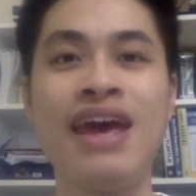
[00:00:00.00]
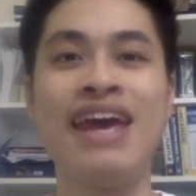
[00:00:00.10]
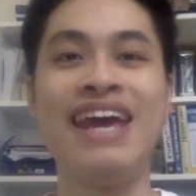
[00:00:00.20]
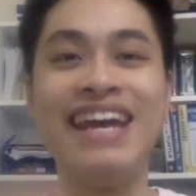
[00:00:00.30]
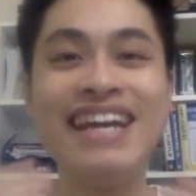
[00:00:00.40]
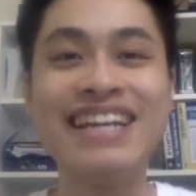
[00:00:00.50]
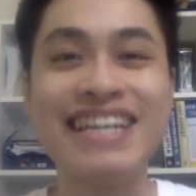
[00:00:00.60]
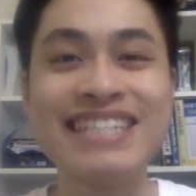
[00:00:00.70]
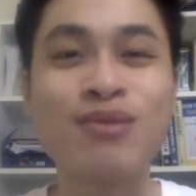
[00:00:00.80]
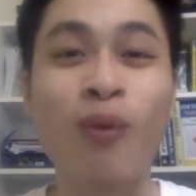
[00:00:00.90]
Hey
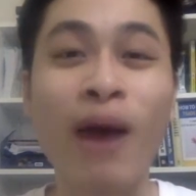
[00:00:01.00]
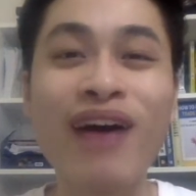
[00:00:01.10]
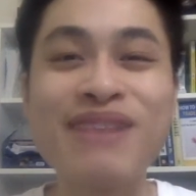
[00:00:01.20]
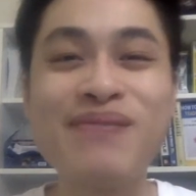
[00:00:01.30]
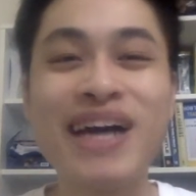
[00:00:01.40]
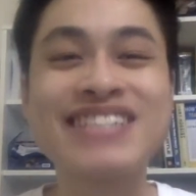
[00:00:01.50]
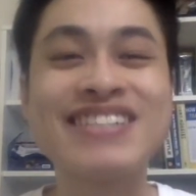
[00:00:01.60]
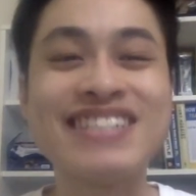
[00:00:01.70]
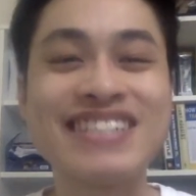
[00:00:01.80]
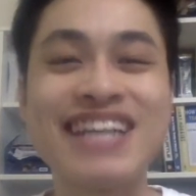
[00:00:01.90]
guys, welcome back to
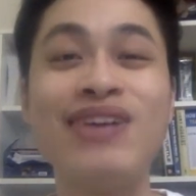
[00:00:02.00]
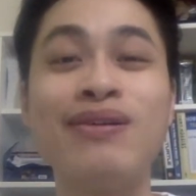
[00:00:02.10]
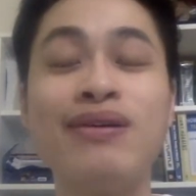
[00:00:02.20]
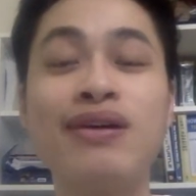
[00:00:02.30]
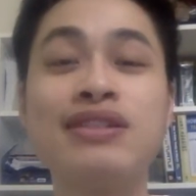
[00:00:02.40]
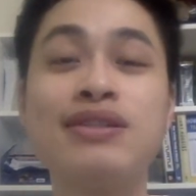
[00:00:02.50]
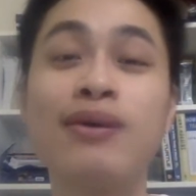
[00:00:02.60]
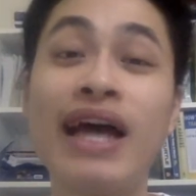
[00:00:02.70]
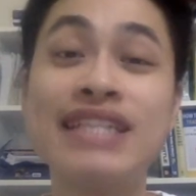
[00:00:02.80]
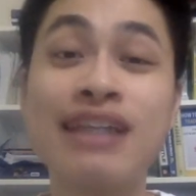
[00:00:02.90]
the channel.
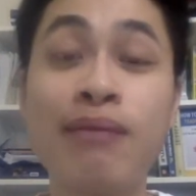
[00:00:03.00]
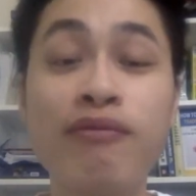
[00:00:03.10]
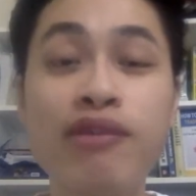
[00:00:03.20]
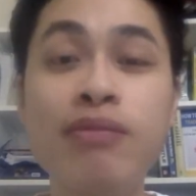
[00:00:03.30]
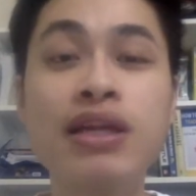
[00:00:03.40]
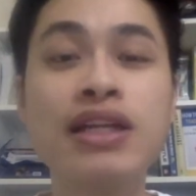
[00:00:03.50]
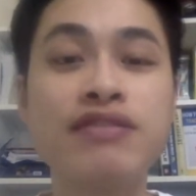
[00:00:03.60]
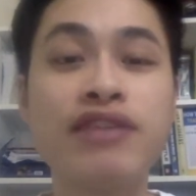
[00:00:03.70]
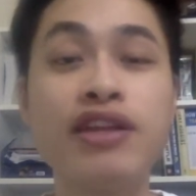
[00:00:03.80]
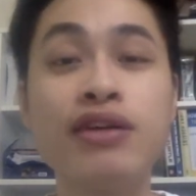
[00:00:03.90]
So as I'm filming this
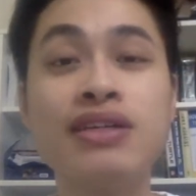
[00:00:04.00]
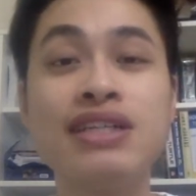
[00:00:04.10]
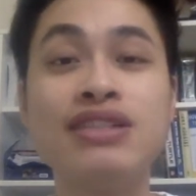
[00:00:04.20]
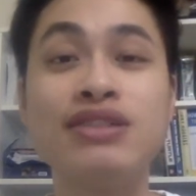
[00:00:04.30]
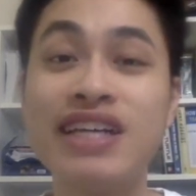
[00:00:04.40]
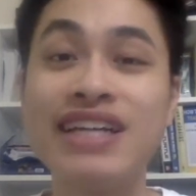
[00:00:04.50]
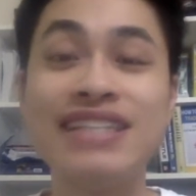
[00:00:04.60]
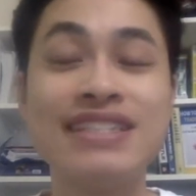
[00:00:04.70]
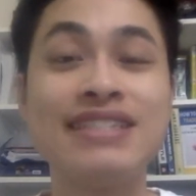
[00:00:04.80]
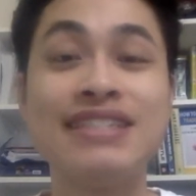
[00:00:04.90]
video, today
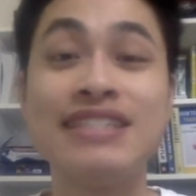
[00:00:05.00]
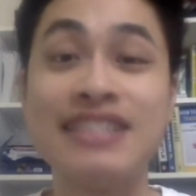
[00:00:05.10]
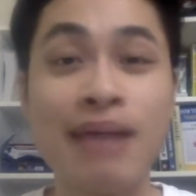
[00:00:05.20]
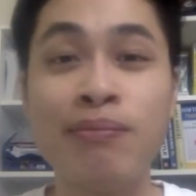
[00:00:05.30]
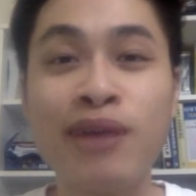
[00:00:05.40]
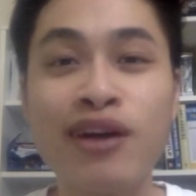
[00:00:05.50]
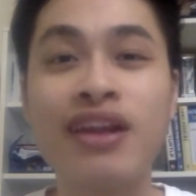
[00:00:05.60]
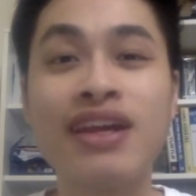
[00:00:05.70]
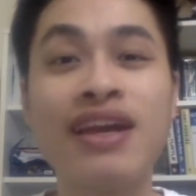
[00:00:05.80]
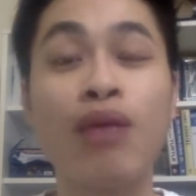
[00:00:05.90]
it's December
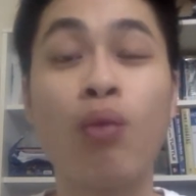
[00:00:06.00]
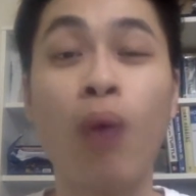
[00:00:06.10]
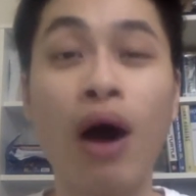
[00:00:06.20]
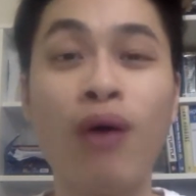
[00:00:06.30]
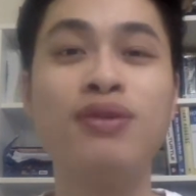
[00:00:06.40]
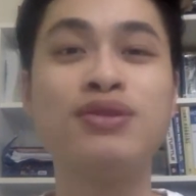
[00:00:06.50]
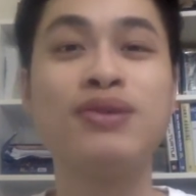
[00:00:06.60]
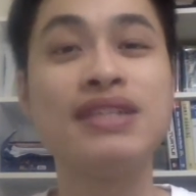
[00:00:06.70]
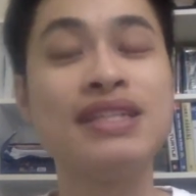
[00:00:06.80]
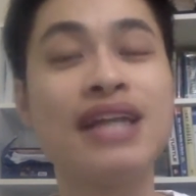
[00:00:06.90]
already and wow,
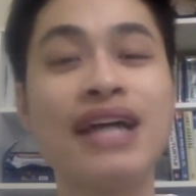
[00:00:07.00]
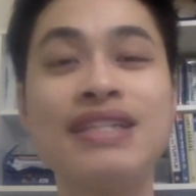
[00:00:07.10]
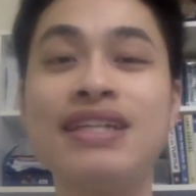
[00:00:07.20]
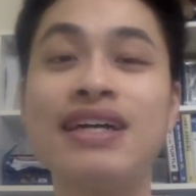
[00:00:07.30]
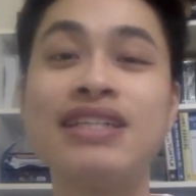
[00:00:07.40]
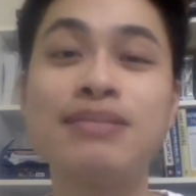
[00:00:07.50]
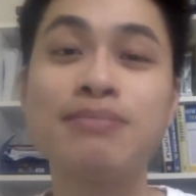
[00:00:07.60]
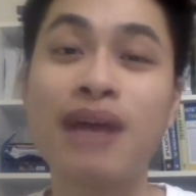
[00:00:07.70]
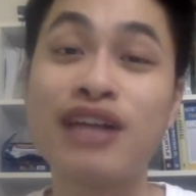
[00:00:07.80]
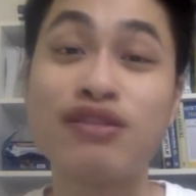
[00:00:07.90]
2019 has
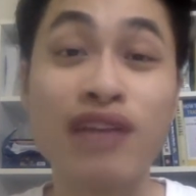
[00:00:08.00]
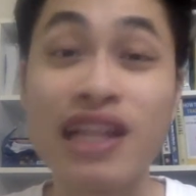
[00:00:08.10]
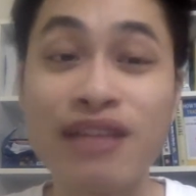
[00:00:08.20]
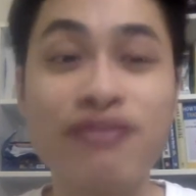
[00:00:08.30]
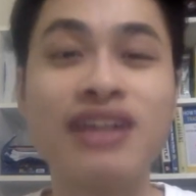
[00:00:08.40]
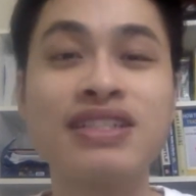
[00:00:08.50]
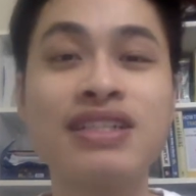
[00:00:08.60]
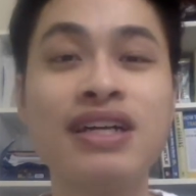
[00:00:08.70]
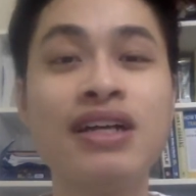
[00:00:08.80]
passed really fast.